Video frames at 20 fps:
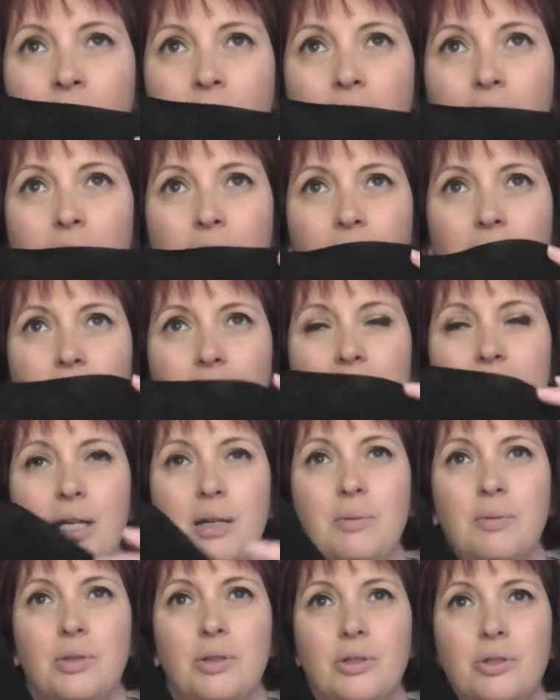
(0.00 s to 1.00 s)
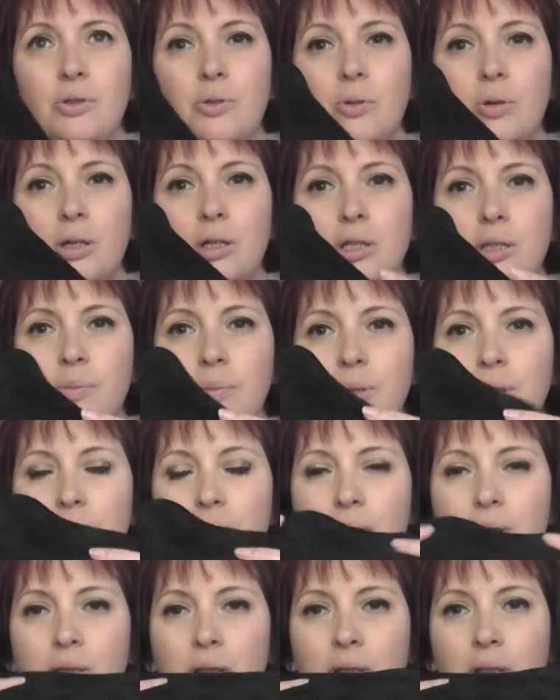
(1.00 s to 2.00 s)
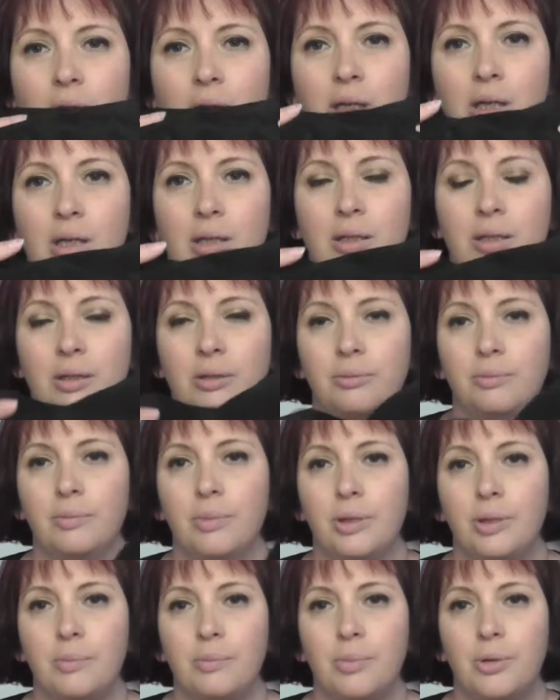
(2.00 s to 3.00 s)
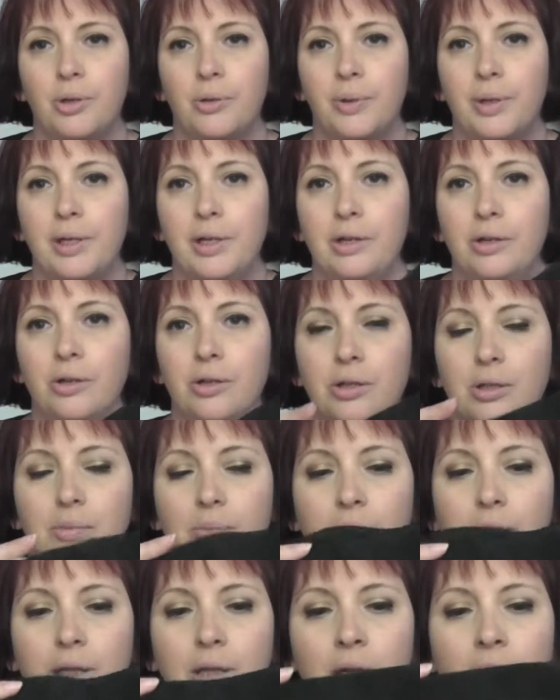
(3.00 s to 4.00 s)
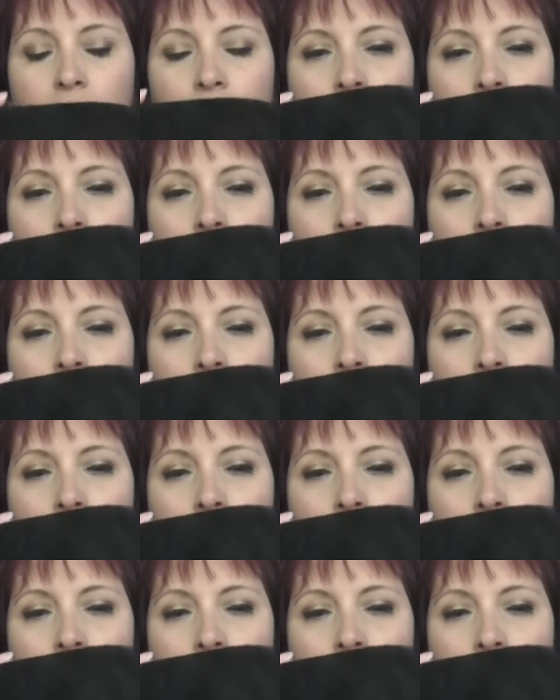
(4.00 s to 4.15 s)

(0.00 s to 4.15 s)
I forget what the name of the store is, but again, I'll put it right here or something.